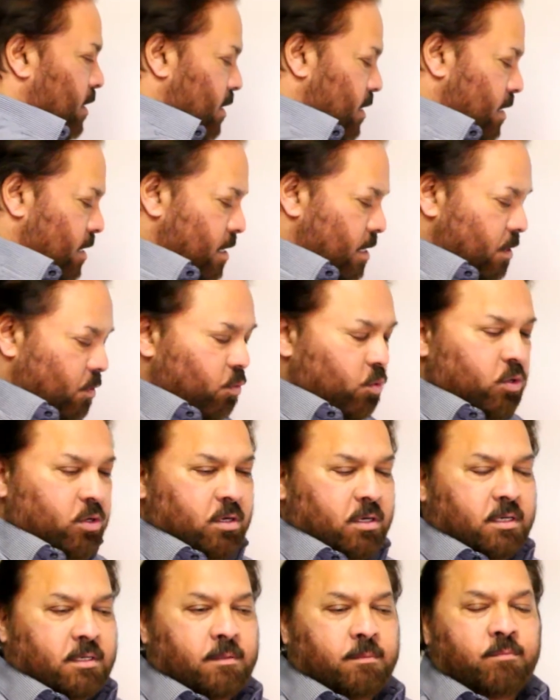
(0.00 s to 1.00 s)

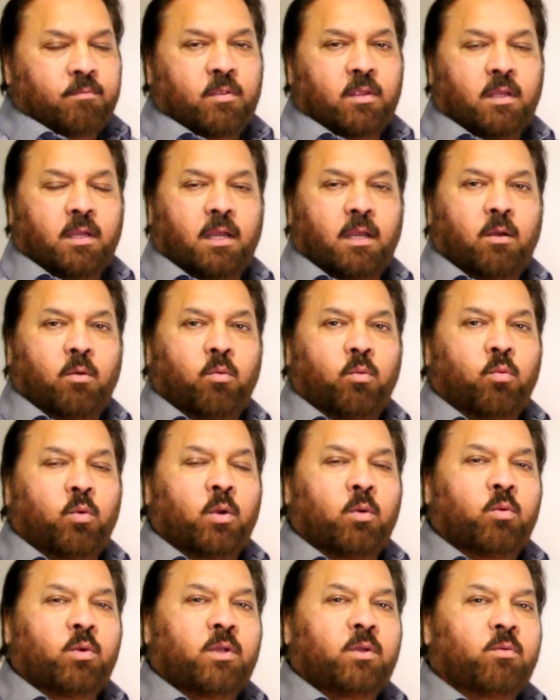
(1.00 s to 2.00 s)
word
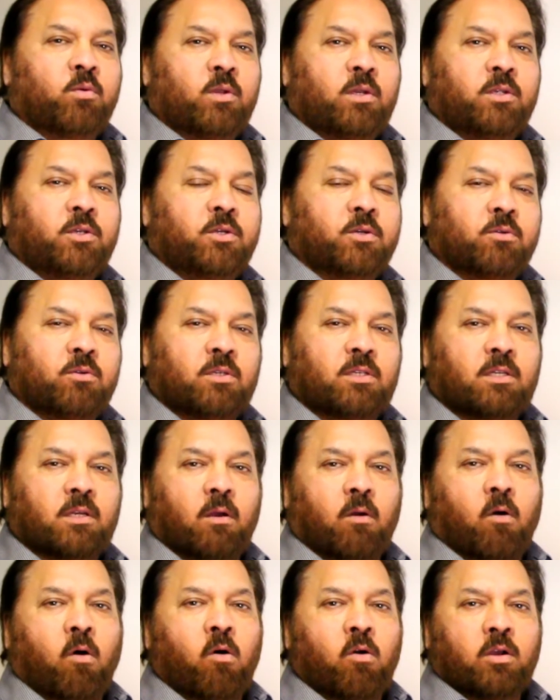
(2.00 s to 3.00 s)
where we will use
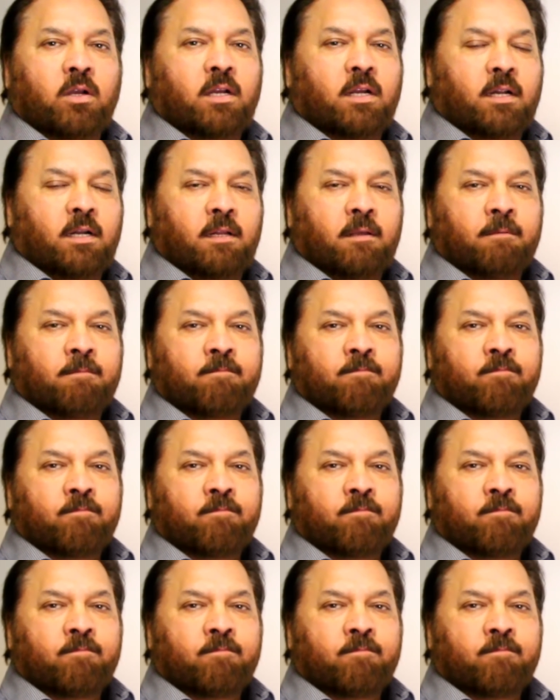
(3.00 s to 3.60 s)
AUNKAR,